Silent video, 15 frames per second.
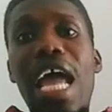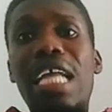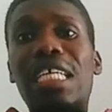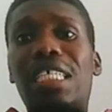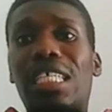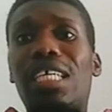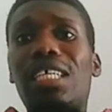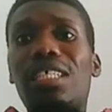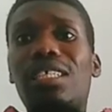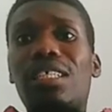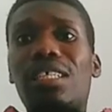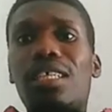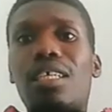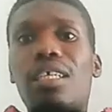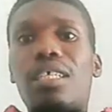And
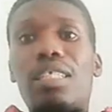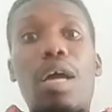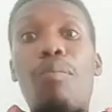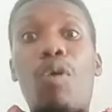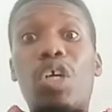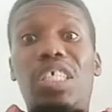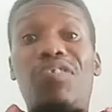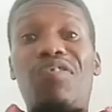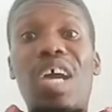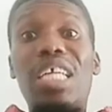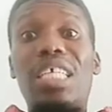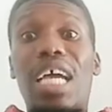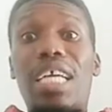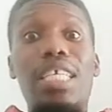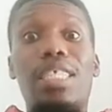the
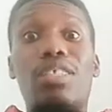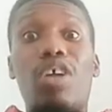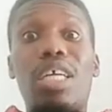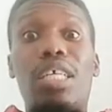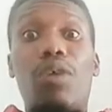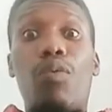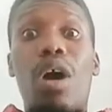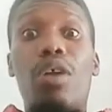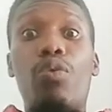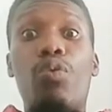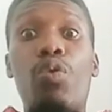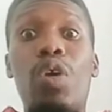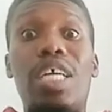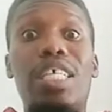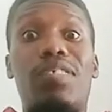motivator is not the
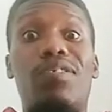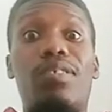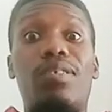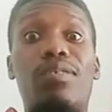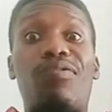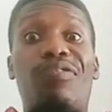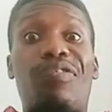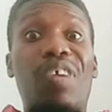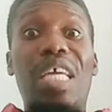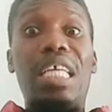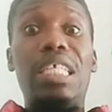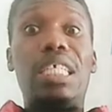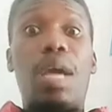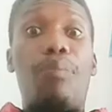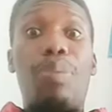one who is
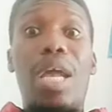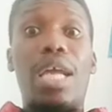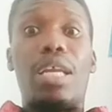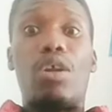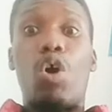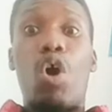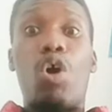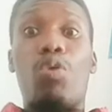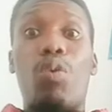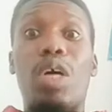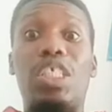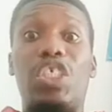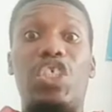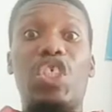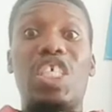feeling the pain. All
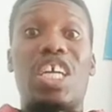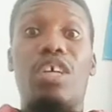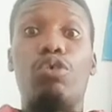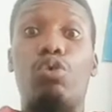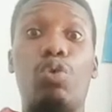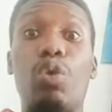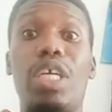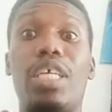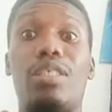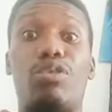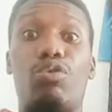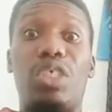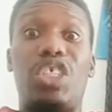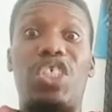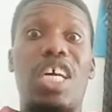what she can do
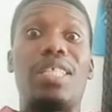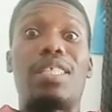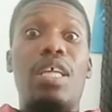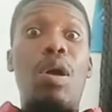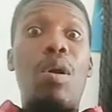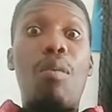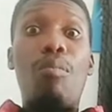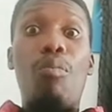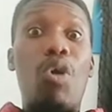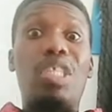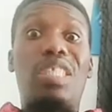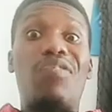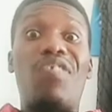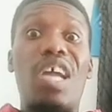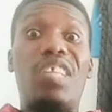is to just
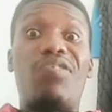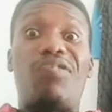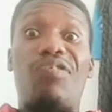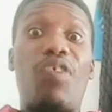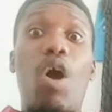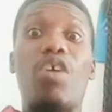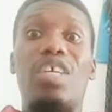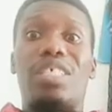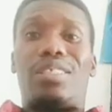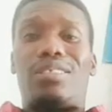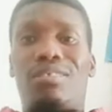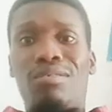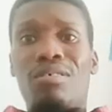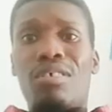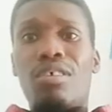motivate
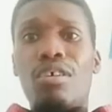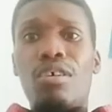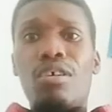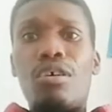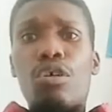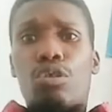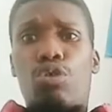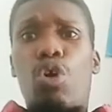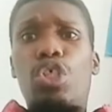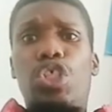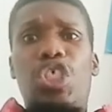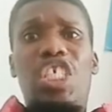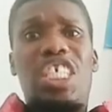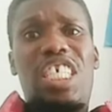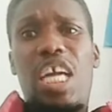Forrest.
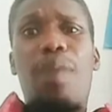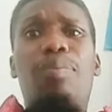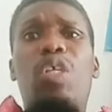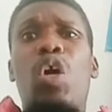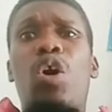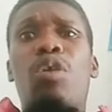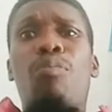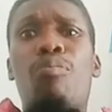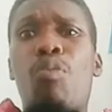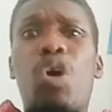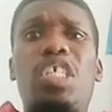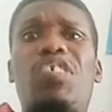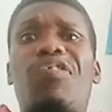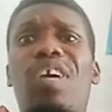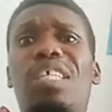So she kept
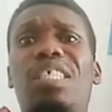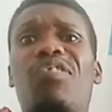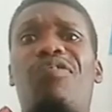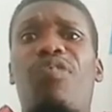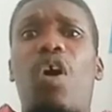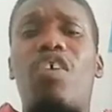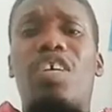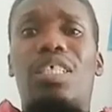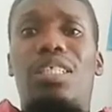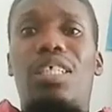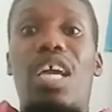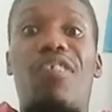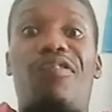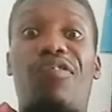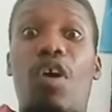on motivating
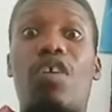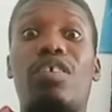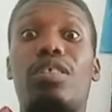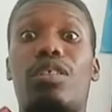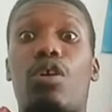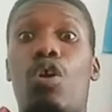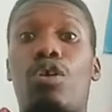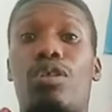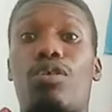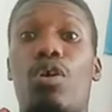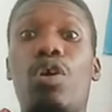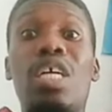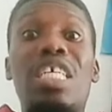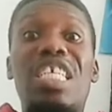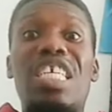Forrest. And Forrest
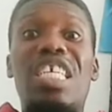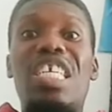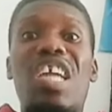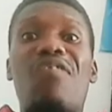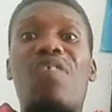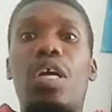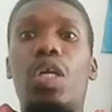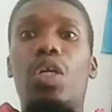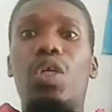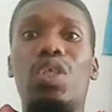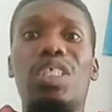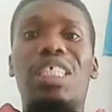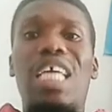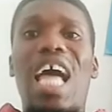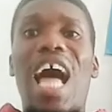also never
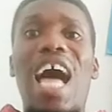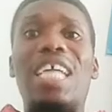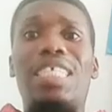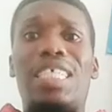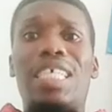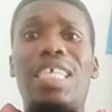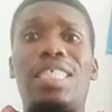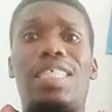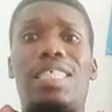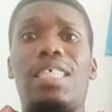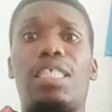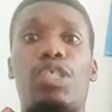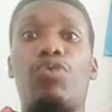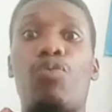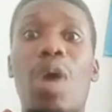looked at his
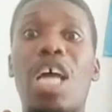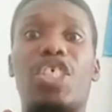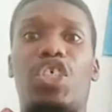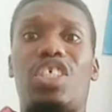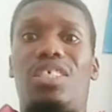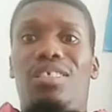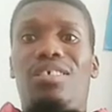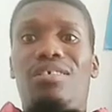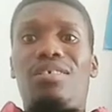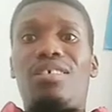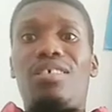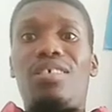situation.